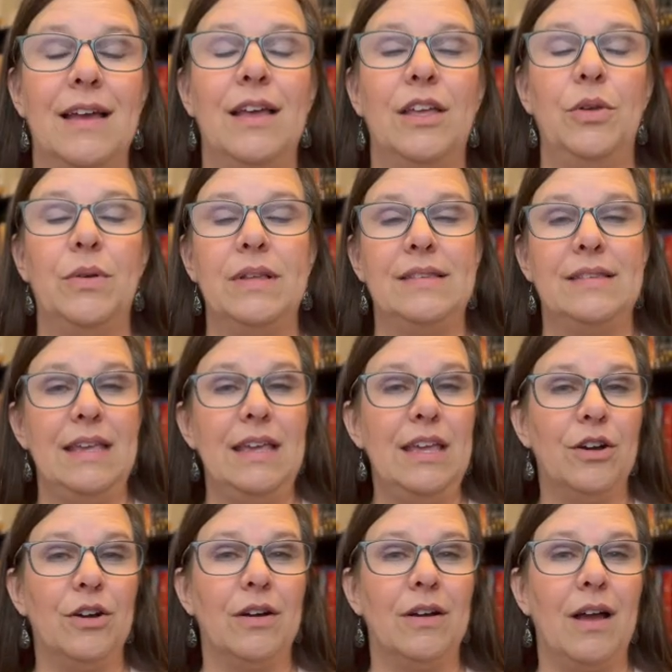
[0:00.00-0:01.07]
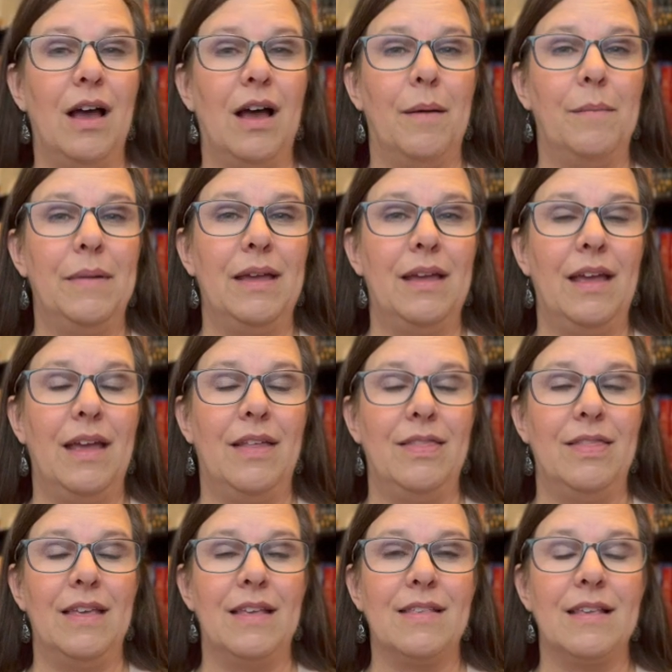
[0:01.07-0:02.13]
You can see here
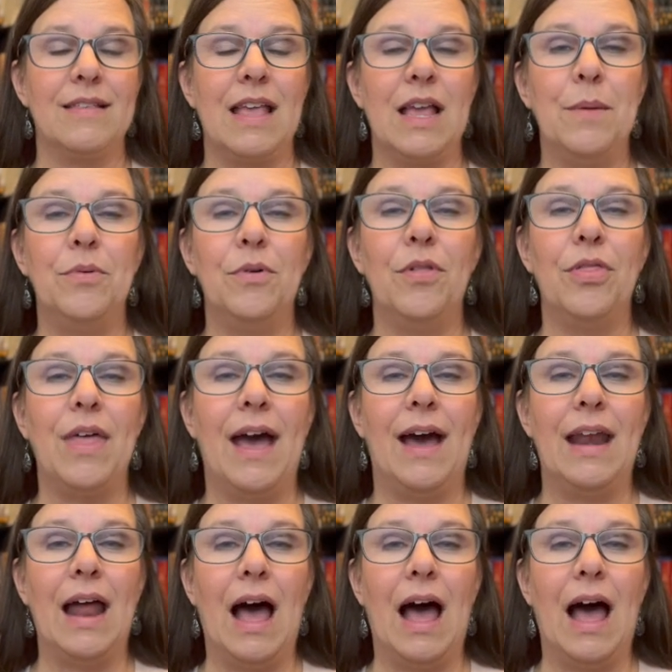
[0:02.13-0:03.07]
in this example that